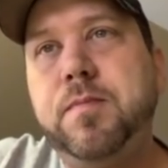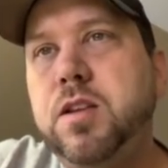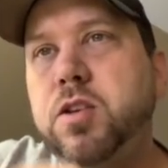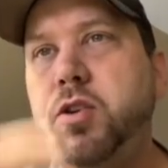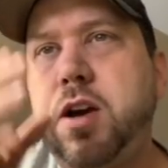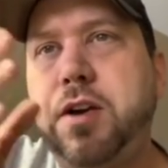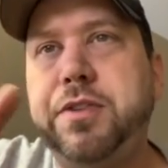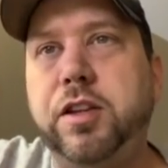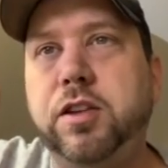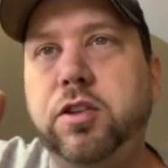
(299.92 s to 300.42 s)

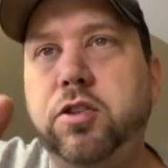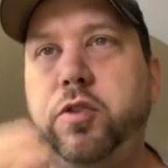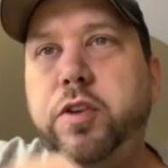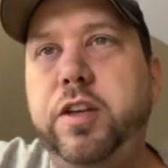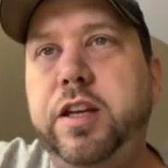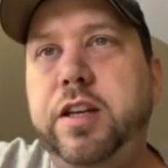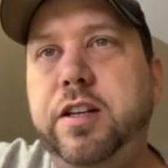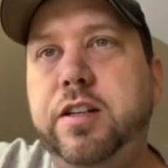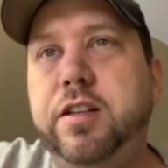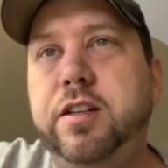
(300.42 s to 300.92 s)
You had the little
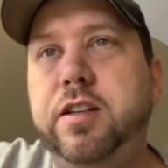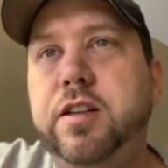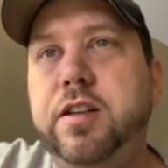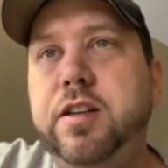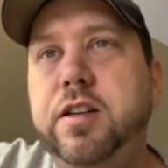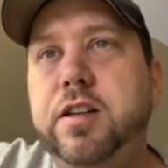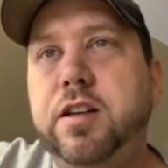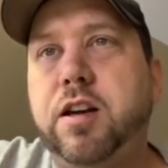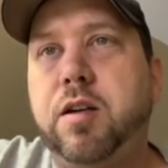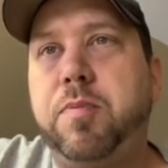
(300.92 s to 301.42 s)
hidden
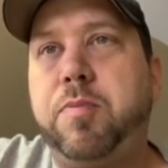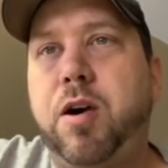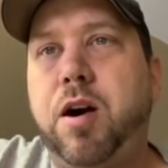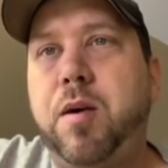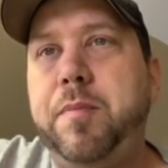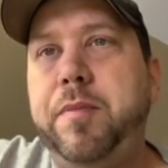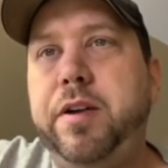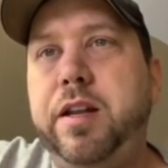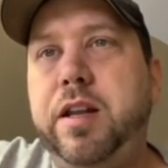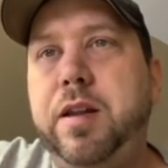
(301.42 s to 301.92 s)

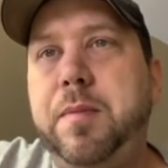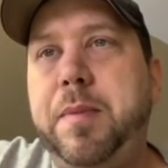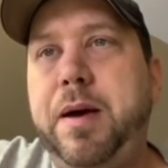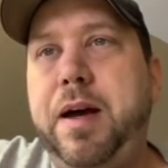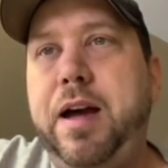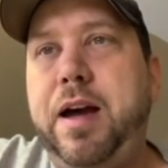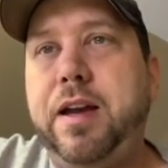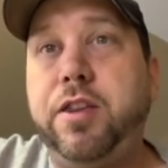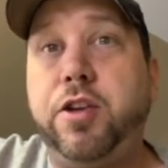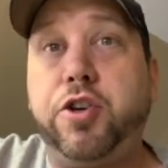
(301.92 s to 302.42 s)
compartment in the
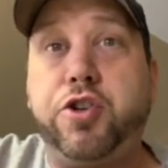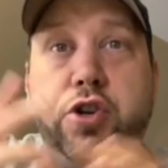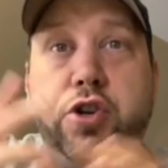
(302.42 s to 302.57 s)
back, the